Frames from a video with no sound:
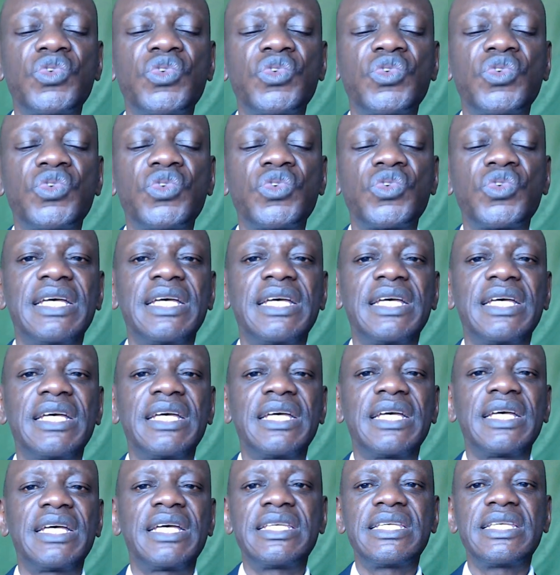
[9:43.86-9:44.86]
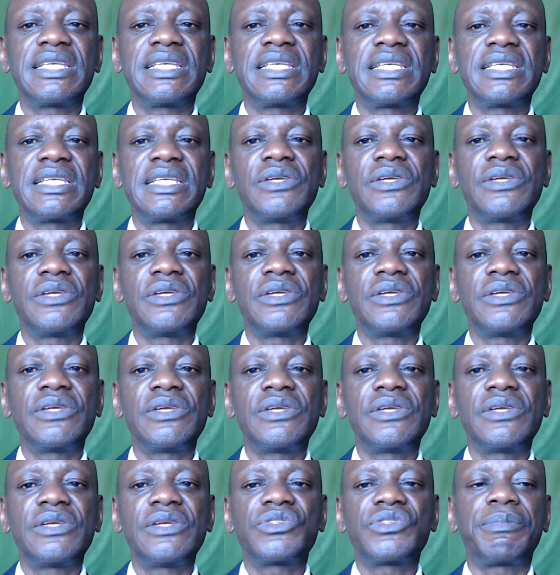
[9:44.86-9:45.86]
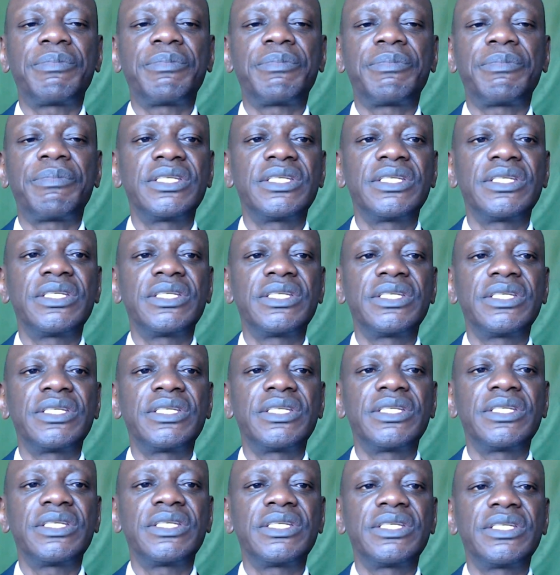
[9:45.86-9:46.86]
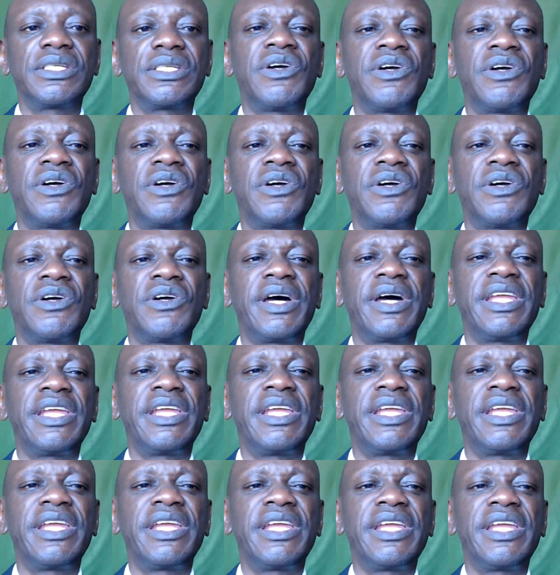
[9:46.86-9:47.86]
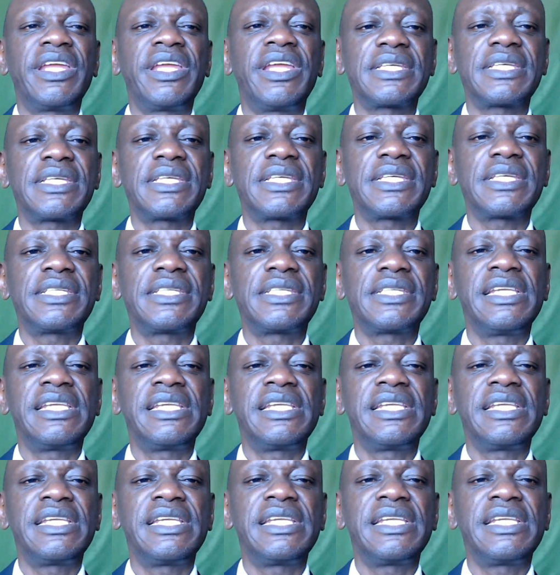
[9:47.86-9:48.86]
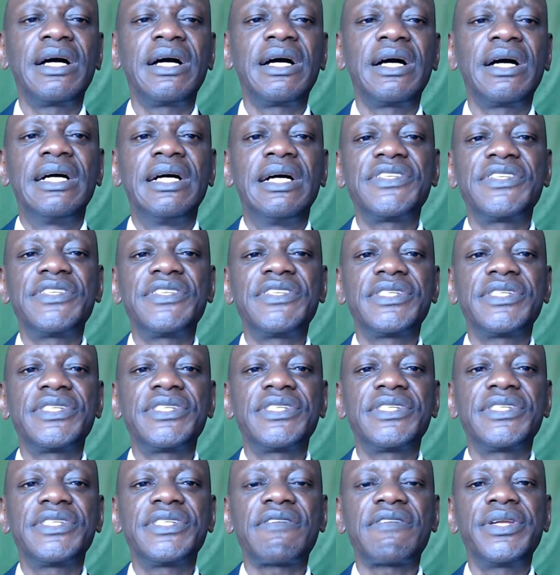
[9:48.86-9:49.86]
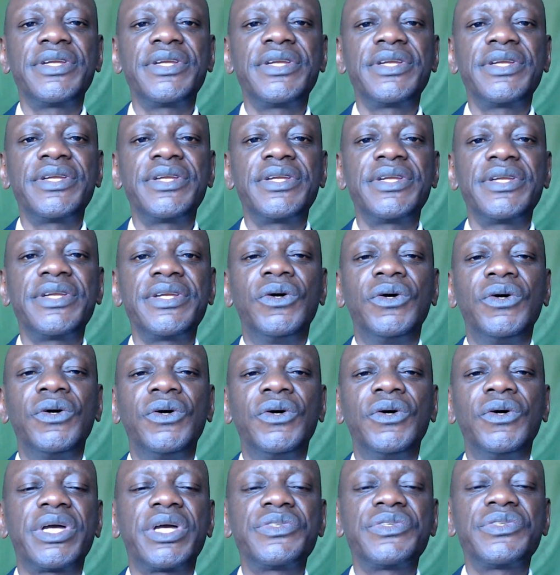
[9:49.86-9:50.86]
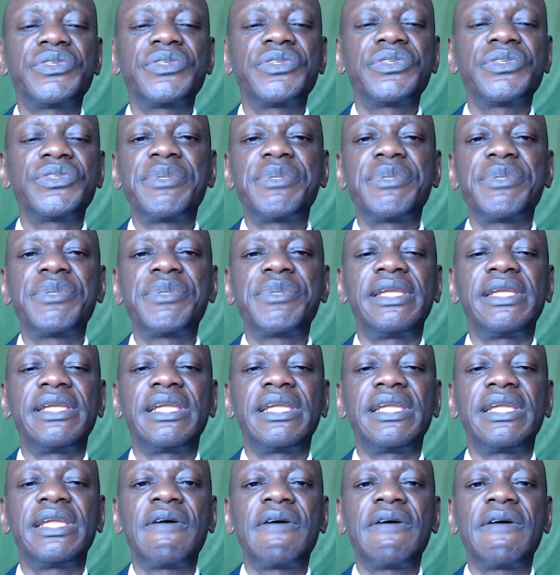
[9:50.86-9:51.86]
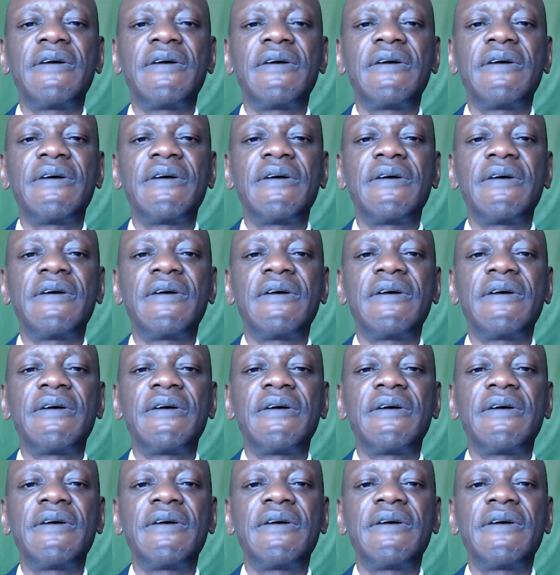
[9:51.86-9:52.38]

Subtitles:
subscribing to my YouTube channel, liking and sharing. Those who have been asking others to support us, you have now an M-Pesa till number